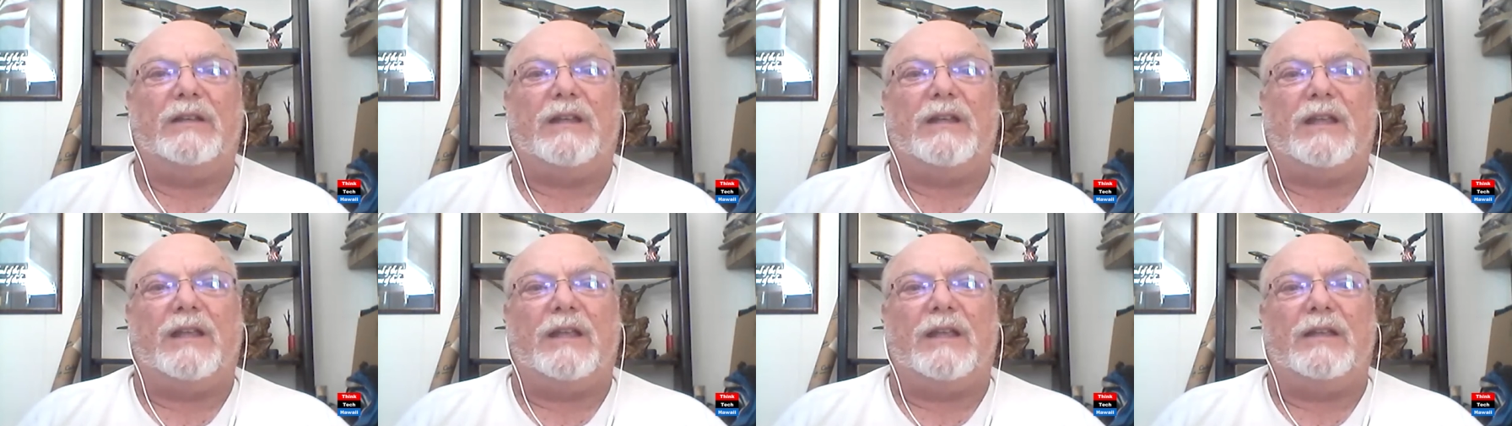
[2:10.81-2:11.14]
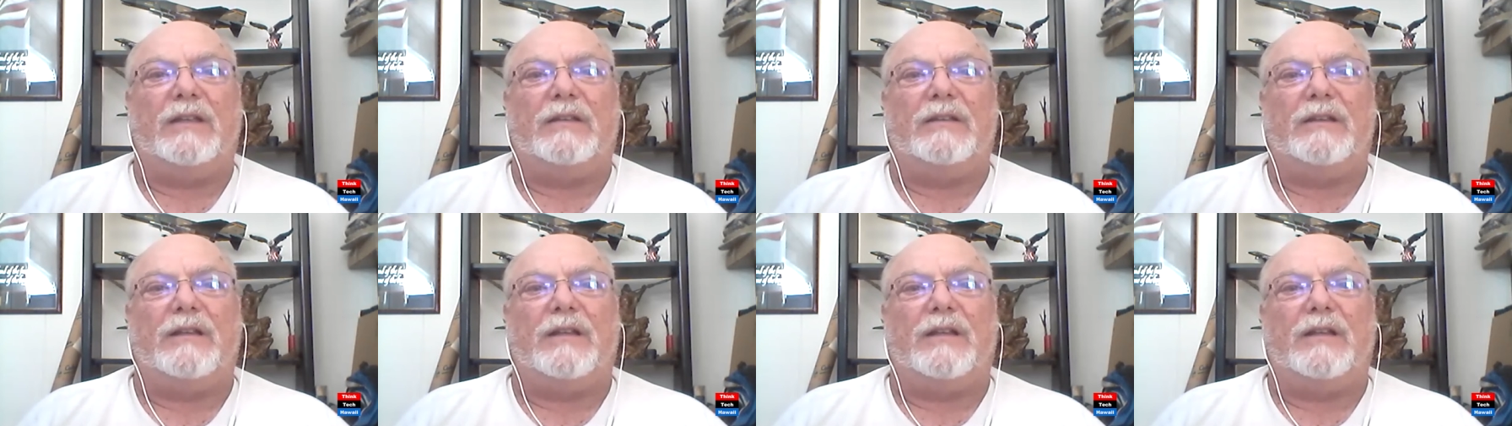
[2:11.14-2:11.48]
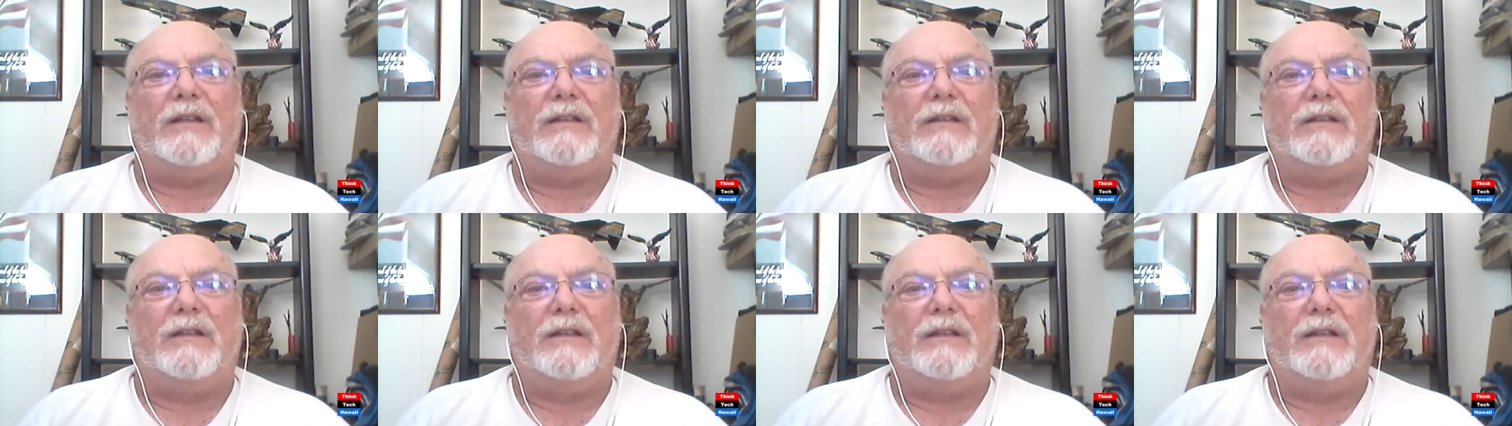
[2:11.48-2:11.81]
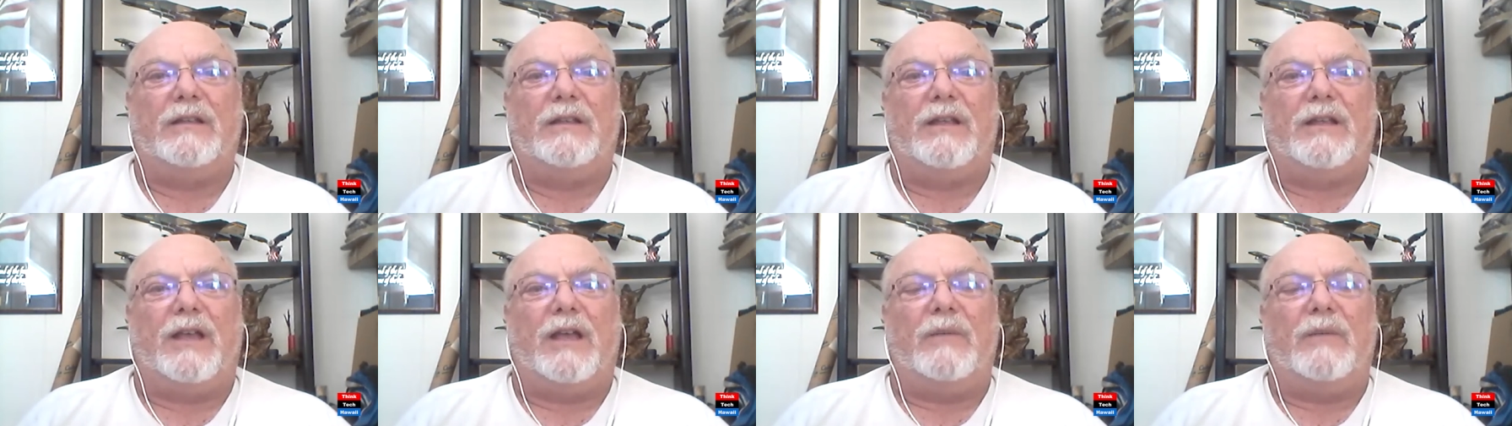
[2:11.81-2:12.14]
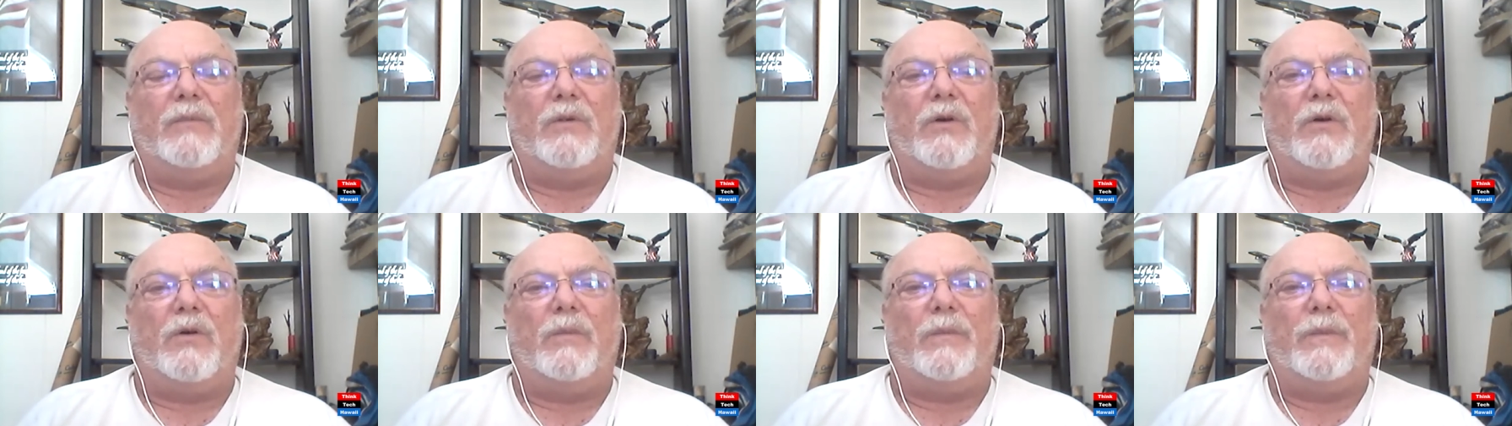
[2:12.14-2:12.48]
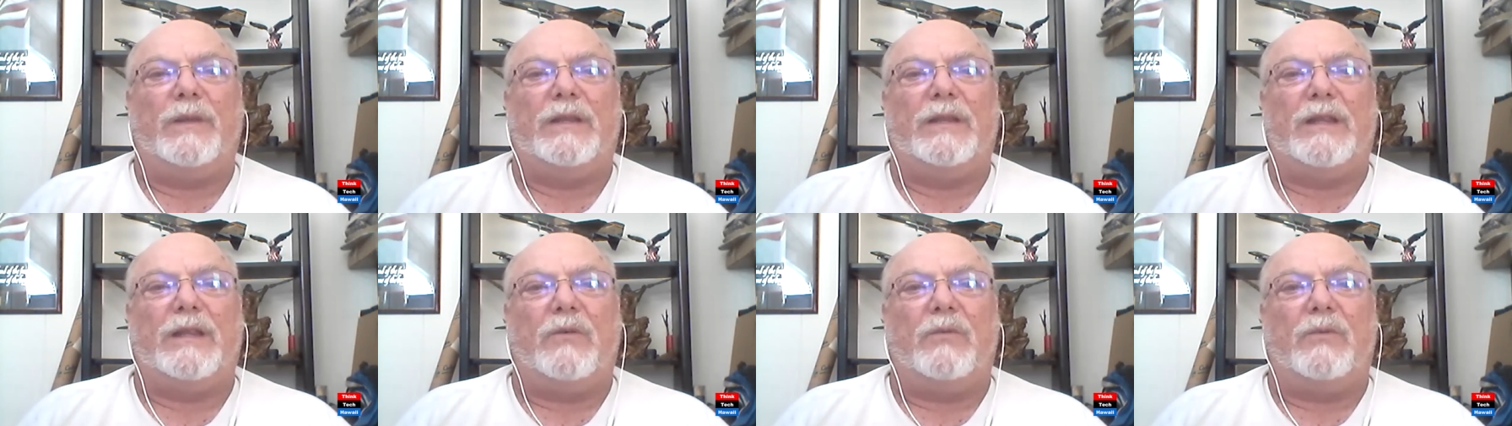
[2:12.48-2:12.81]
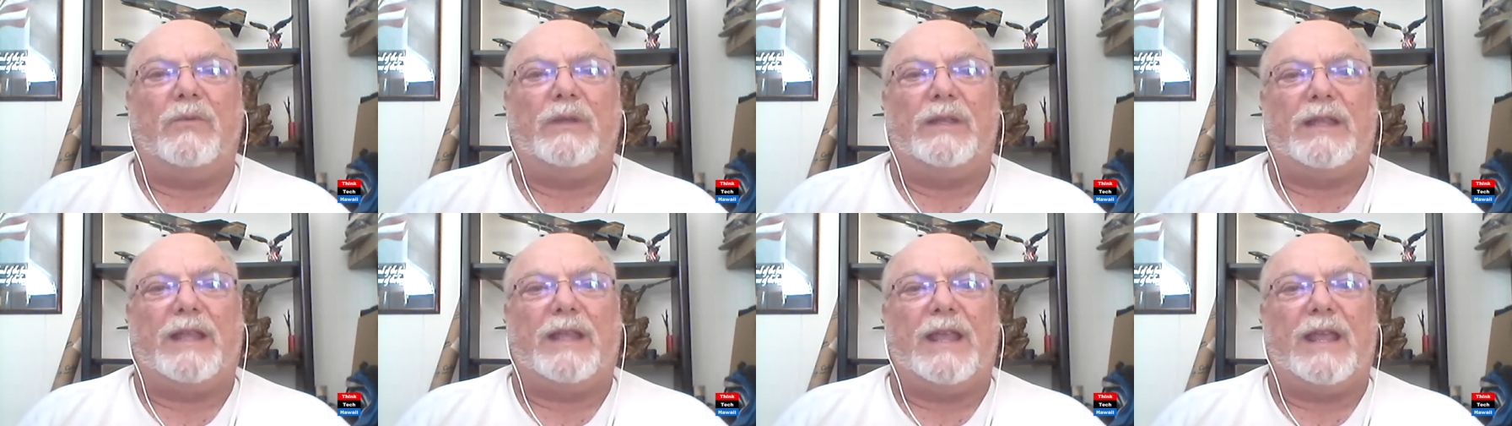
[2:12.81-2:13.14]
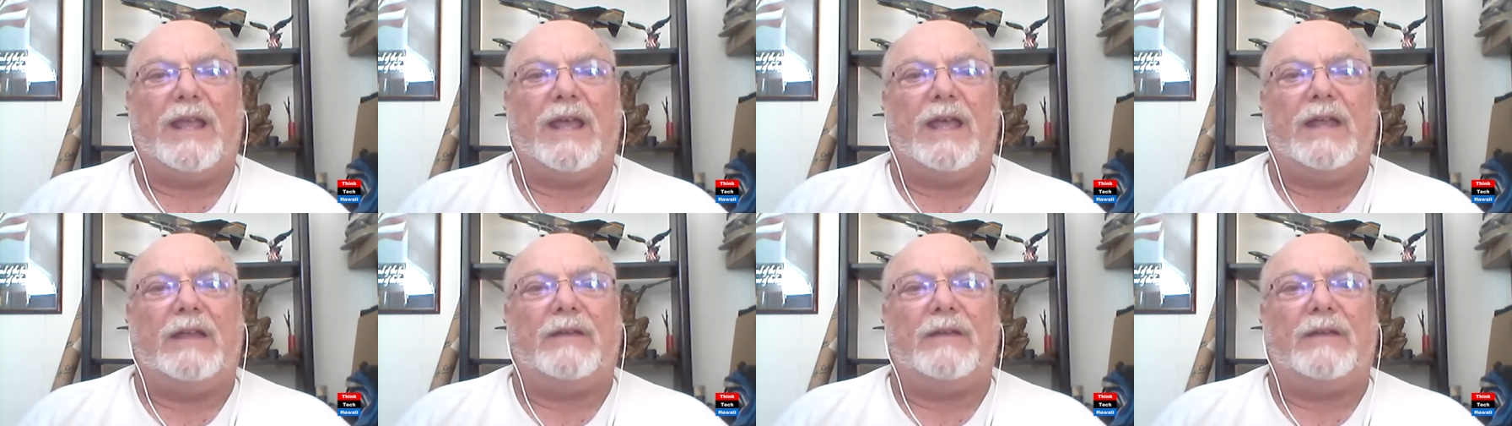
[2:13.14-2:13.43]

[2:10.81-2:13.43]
And I'm hoping that we can.